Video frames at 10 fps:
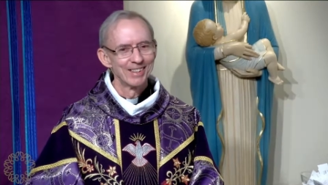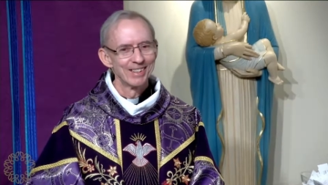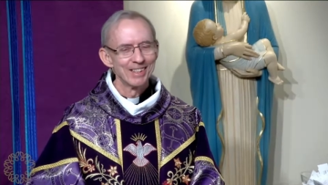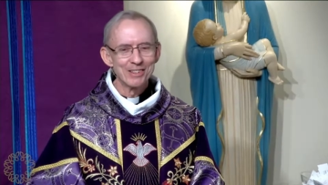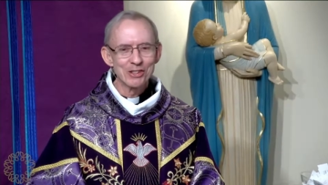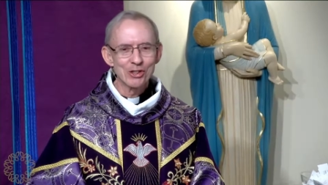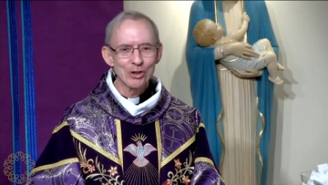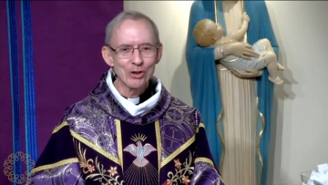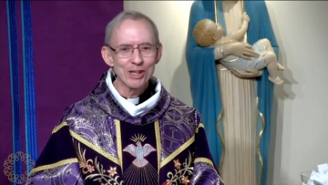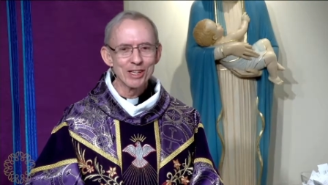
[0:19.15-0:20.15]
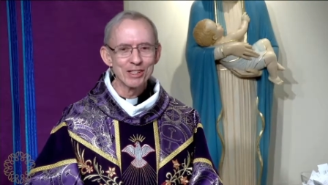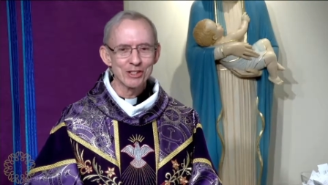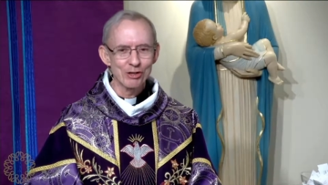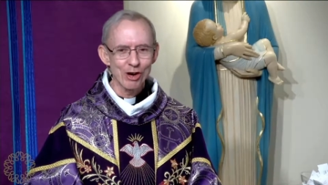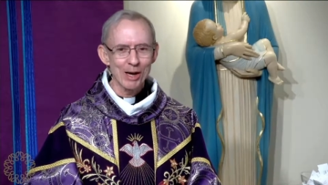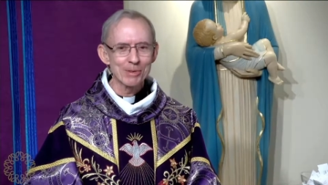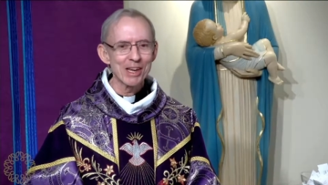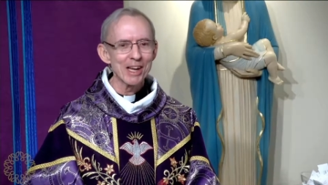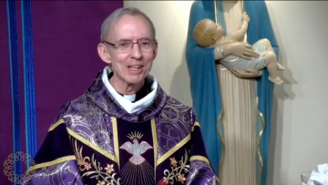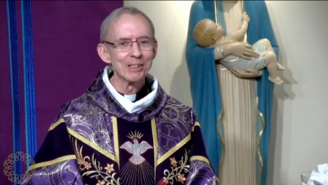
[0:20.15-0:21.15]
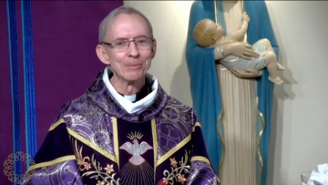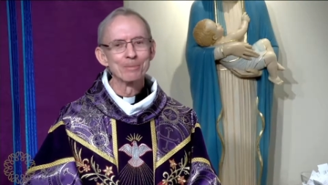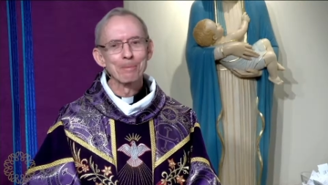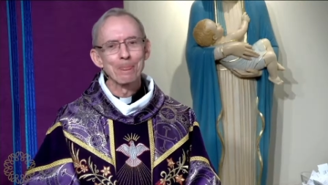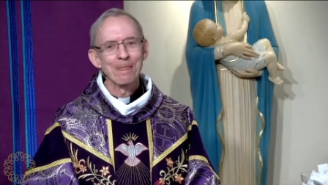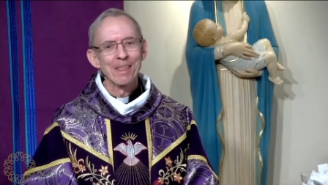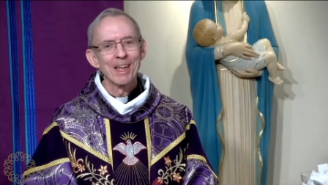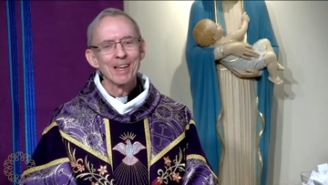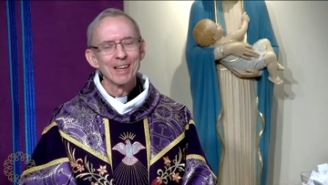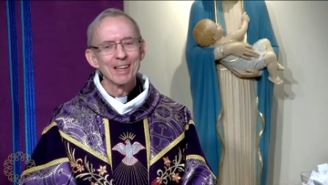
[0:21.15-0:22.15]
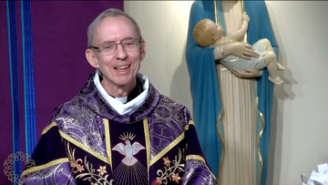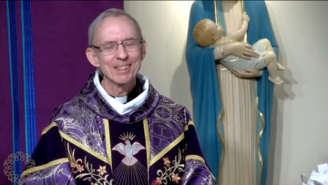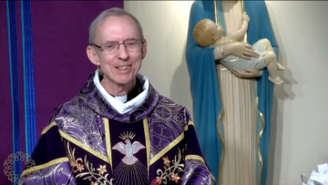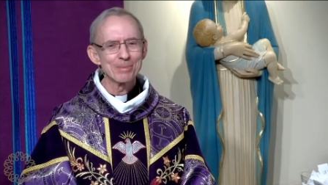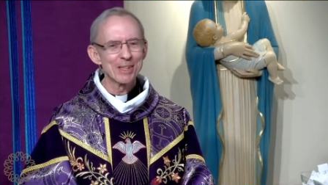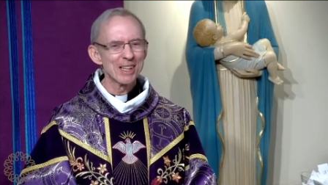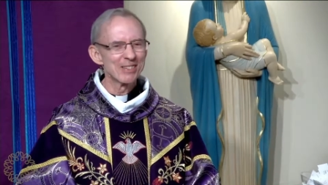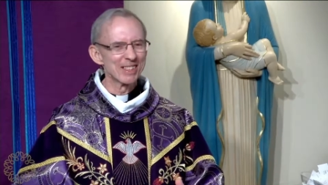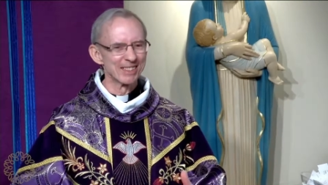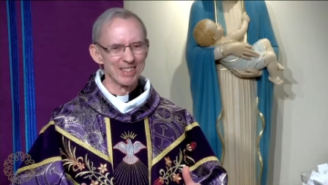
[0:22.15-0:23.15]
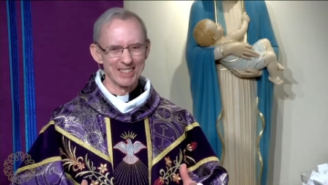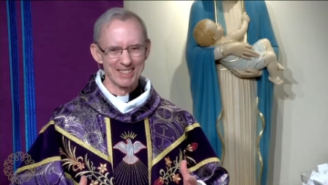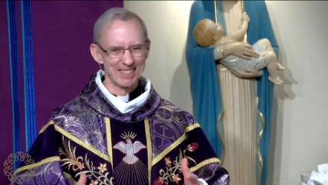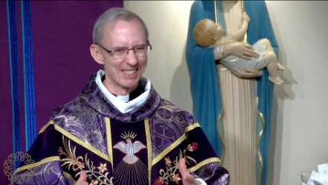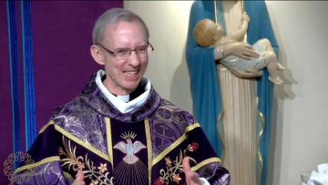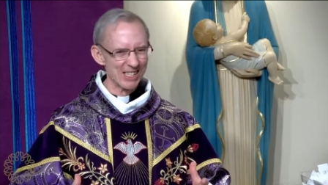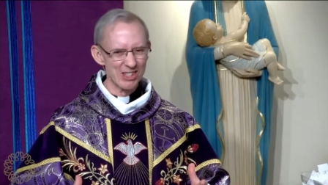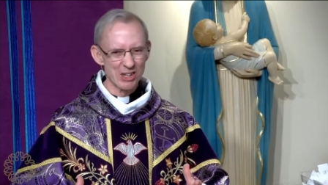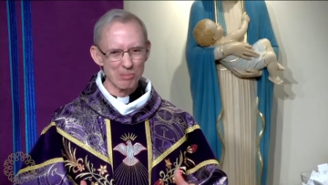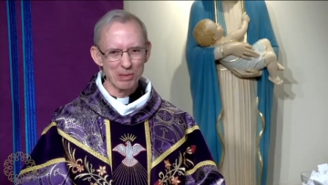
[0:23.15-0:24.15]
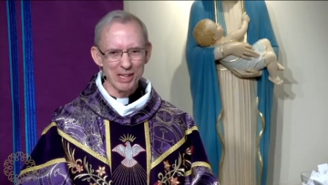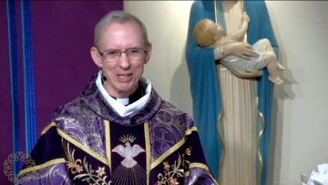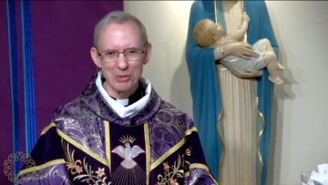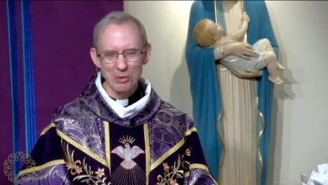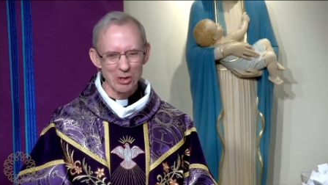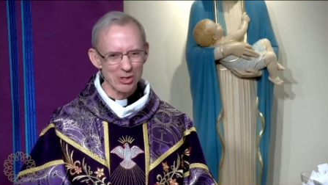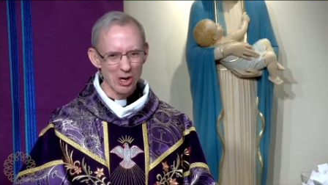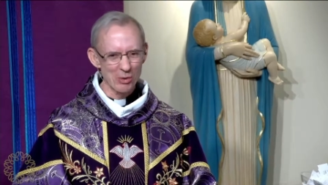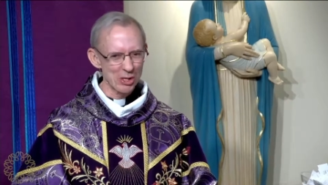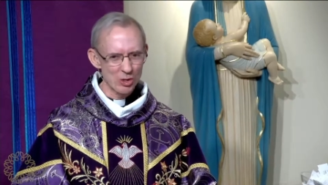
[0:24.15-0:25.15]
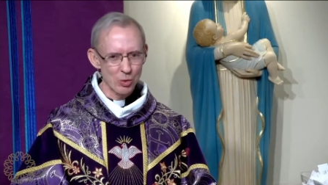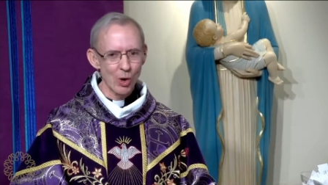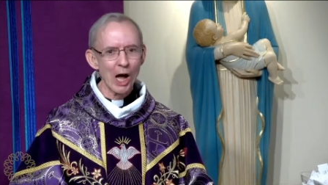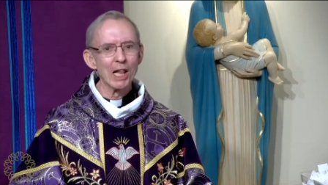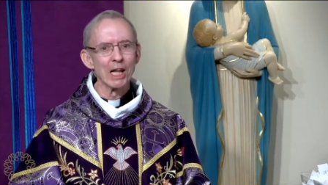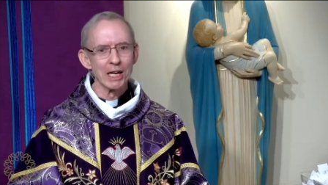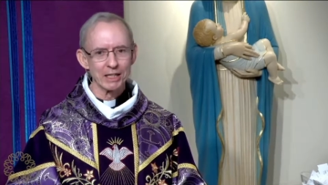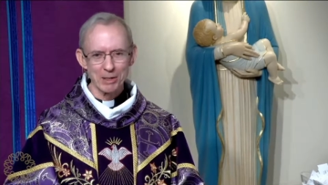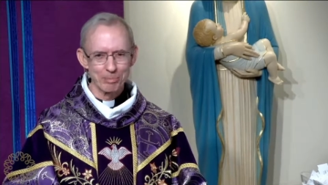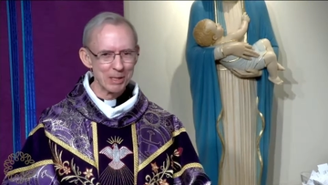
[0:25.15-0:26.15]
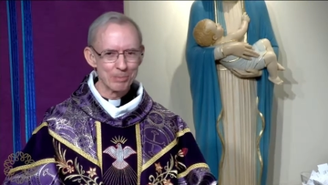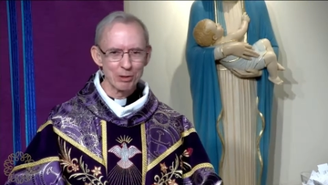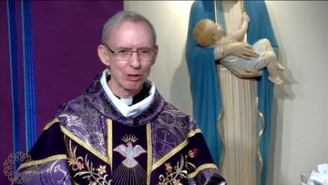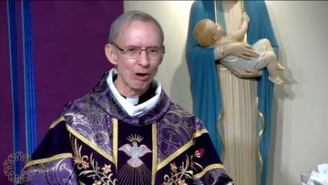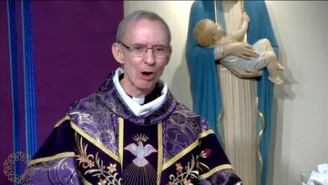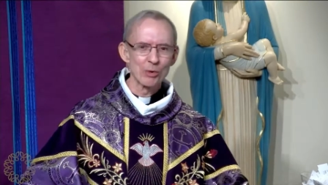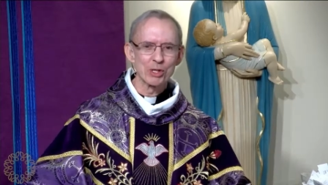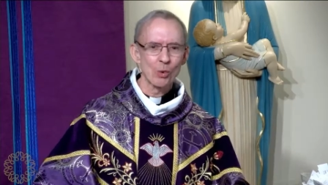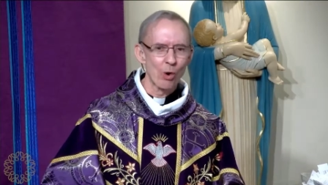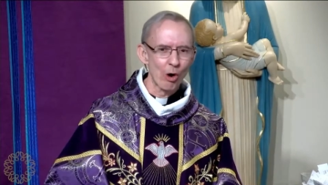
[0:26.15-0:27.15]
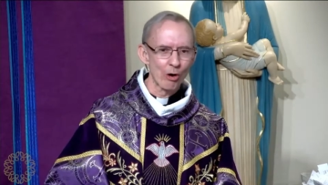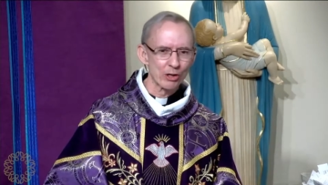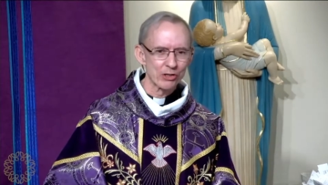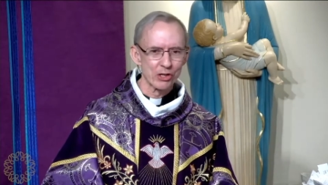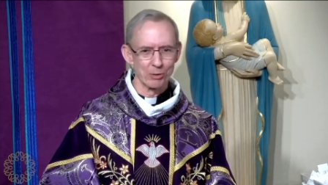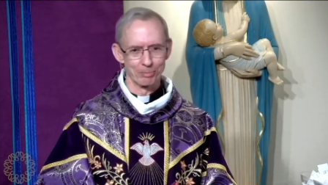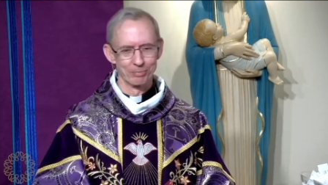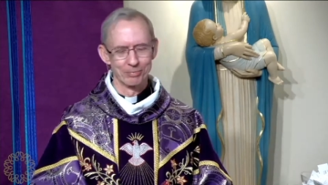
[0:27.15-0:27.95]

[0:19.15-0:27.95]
In the story, he describes hell as something of a, a dingy place where it's always twilight and people are always quarrelsome.